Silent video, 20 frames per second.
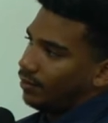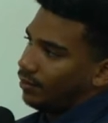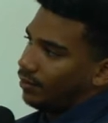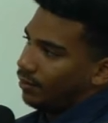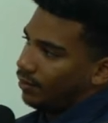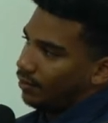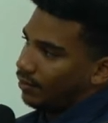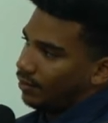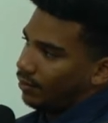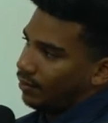
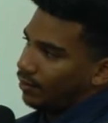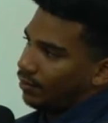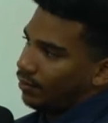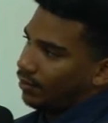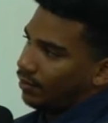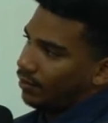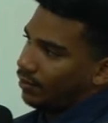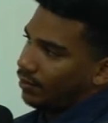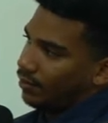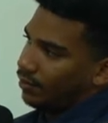
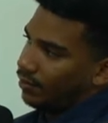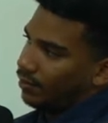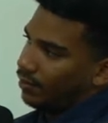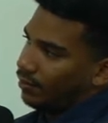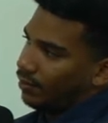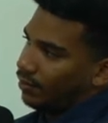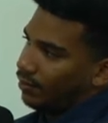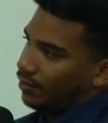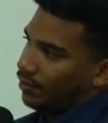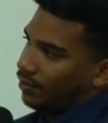
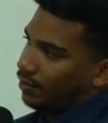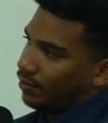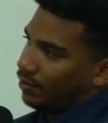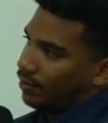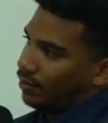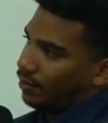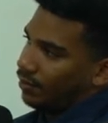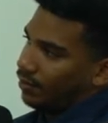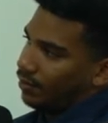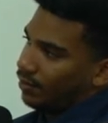
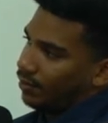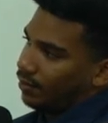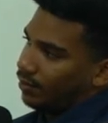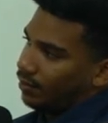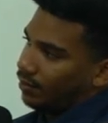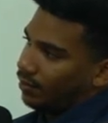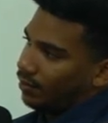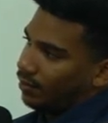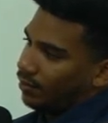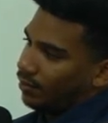
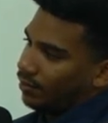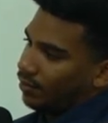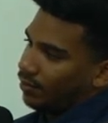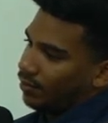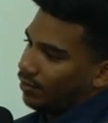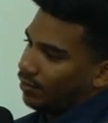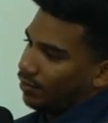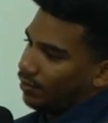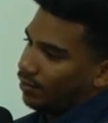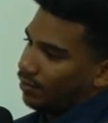
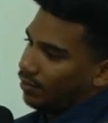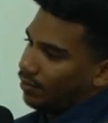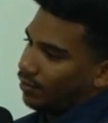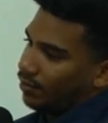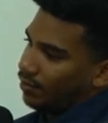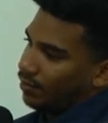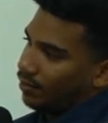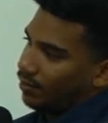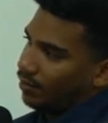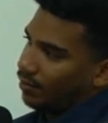
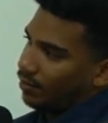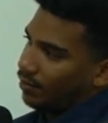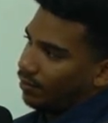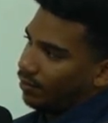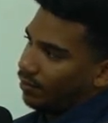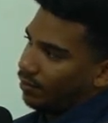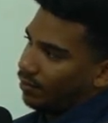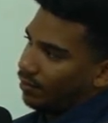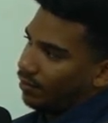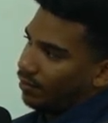
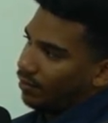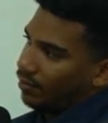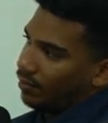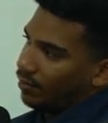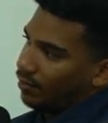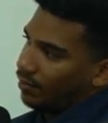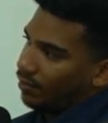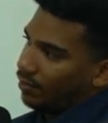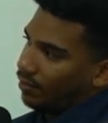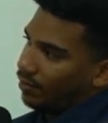
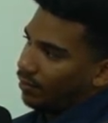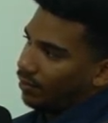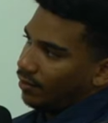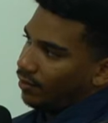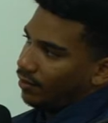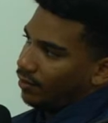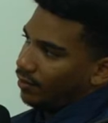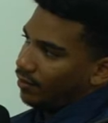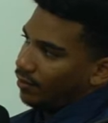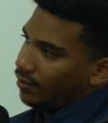
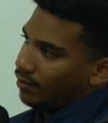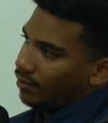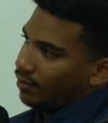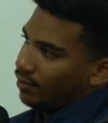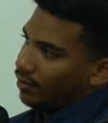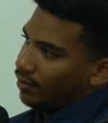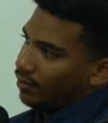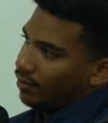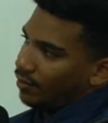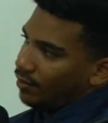
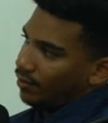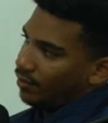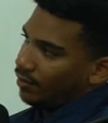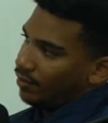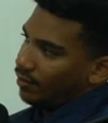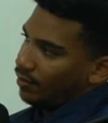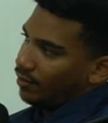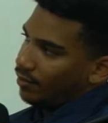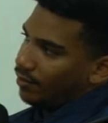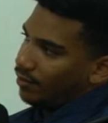
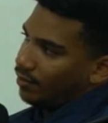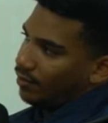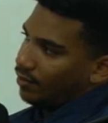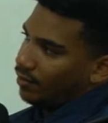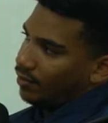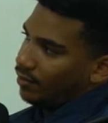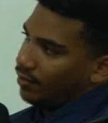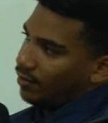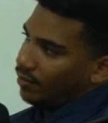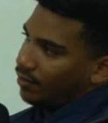
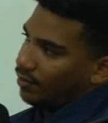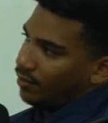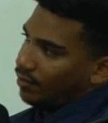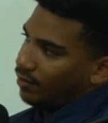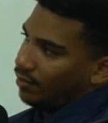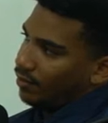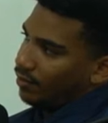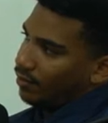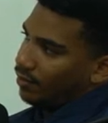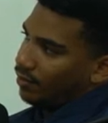
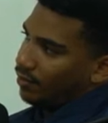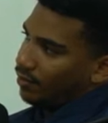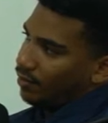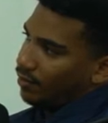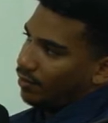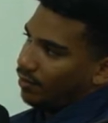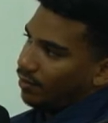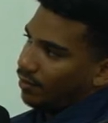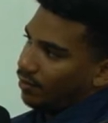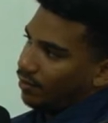
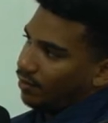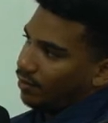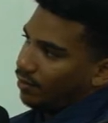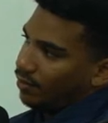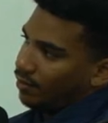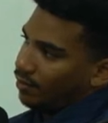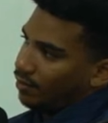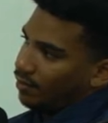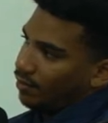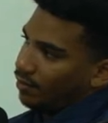
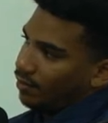(silent)